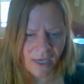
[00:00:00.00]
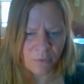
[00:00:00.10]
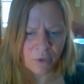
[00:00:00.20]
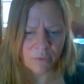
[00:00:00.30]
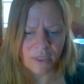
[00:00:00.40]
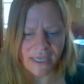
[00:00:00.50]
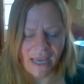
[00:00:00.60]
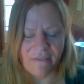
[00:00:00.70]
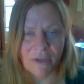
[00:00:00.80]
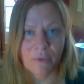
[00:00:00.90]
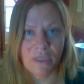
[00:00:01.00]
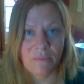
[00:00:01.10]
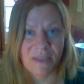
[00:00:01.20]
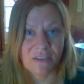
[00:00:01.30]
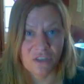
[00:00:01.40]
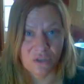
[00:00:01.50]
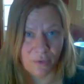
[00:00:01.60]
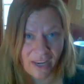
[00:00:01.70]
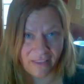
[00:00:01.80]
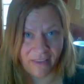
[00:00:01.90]
And we're really having a really big
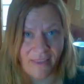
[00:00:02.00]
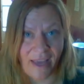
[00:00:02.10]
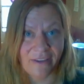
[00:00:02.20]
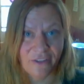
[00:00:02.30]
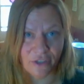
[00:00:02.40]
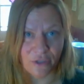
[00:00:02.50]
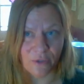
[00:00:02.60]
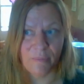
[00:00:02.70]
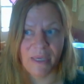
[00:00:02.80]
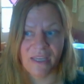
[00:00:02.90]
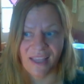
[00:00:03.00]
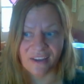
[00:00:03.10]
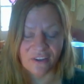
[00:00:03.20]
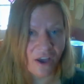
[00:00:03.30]
strength in that too of being like,